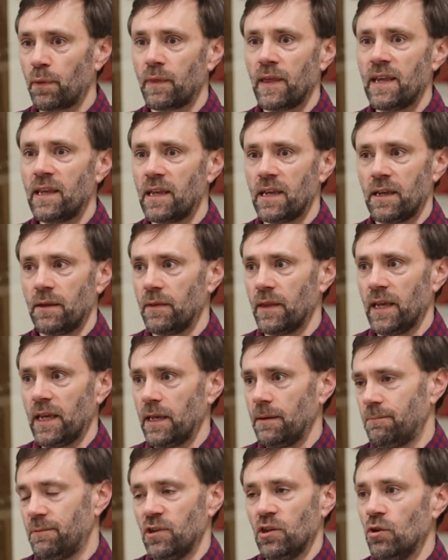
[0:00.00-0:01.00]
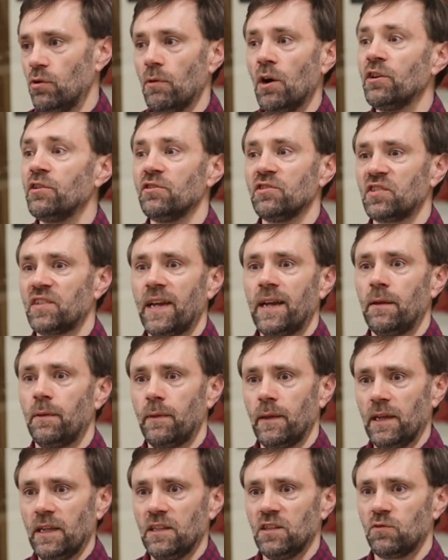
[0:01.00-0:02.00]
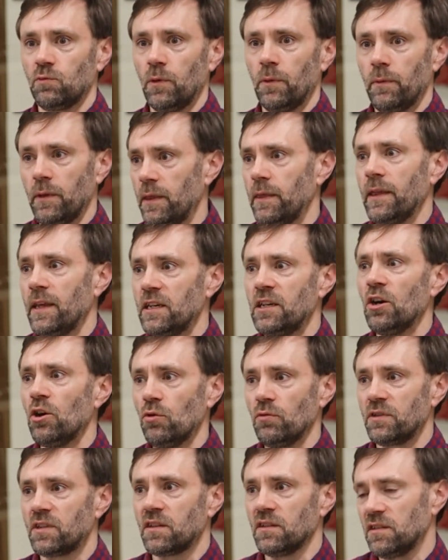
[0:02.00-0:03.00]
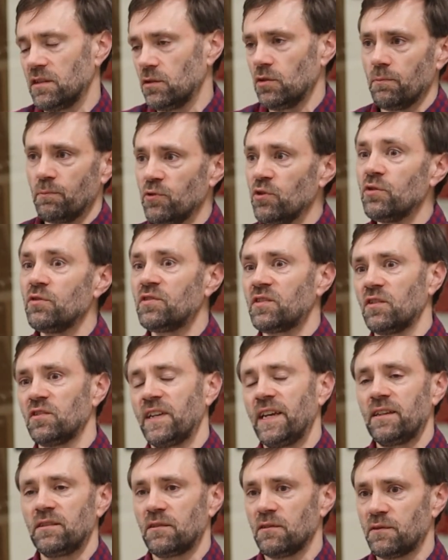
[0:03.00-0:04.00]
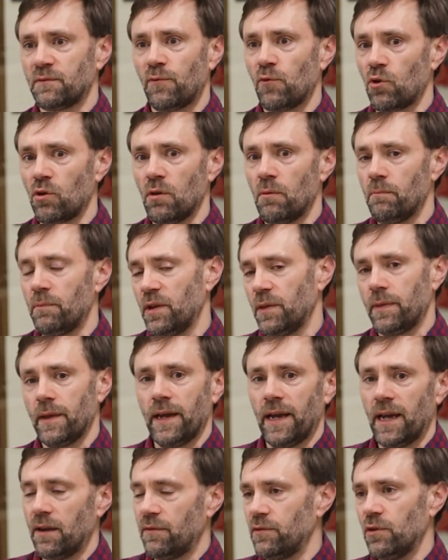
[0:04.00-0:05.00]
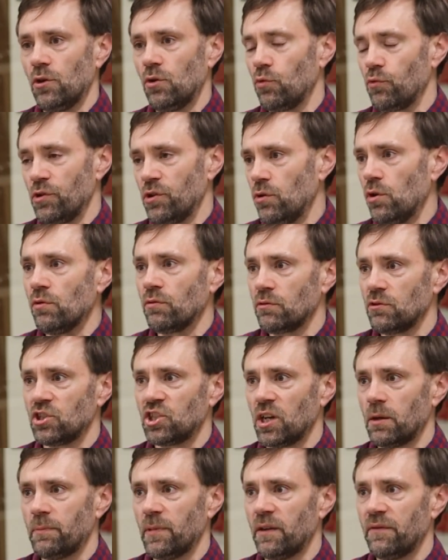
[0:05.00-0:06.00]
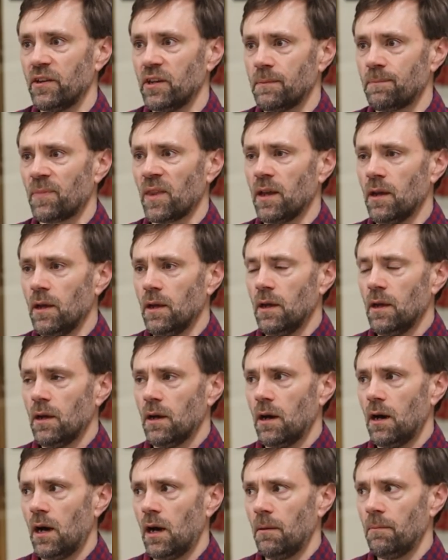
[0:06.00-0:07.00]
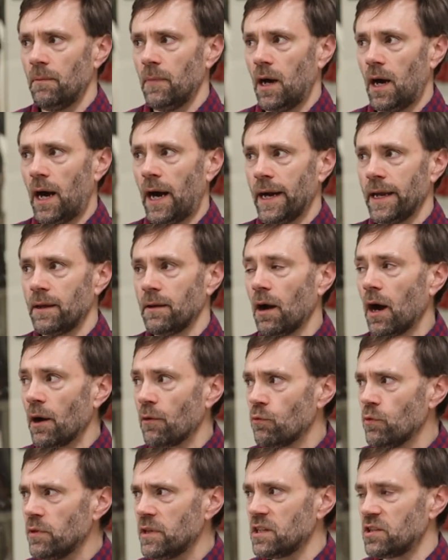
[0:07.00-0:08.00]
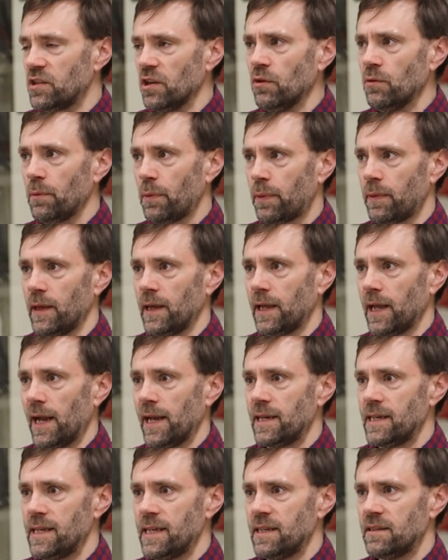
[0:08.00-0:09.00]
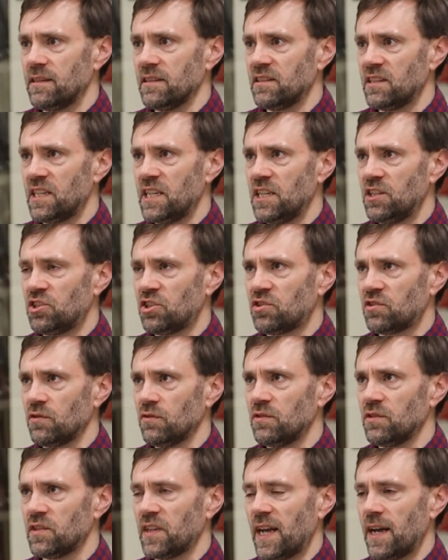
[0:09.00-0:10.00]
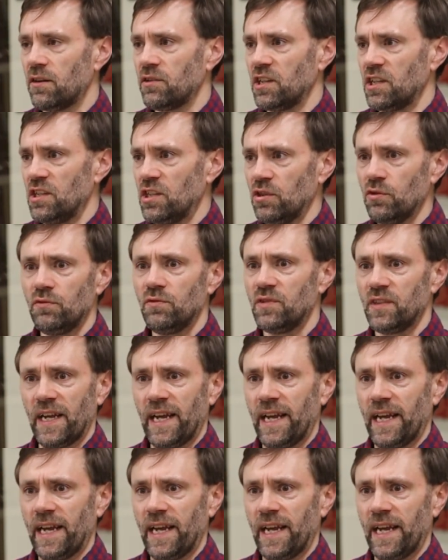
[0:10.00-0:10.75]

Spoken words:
thinking they understand things when they don't, because it'll produce those answers for them, but they have no real ownership of it. I really don't think I need to teach students how to use